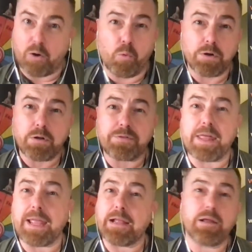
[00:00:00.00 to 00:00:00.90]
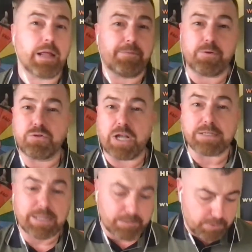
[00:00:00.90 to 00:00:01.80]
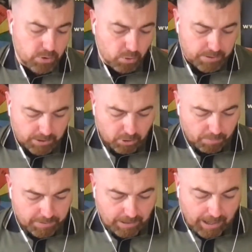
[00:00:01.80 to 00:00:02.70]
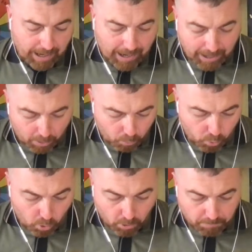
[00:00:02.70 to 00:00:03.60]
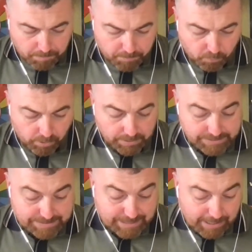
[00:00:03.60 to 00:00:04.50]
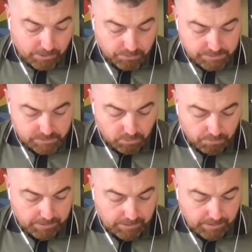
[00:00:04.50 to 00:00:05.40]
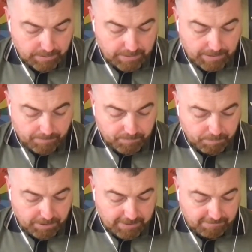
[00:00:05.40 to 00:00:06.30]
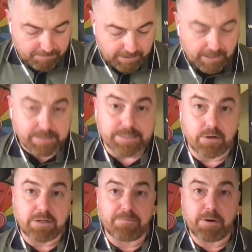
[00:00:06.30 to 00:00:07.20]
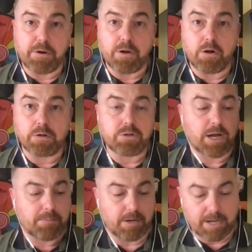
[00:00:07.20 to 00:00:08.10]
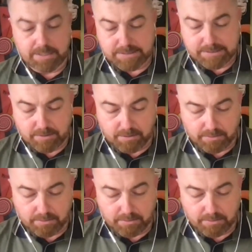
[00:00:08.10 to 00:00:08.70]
what do you think? If you just let me know in the comment how long people are staying on a story. Believe me, it's not a very long time, guys.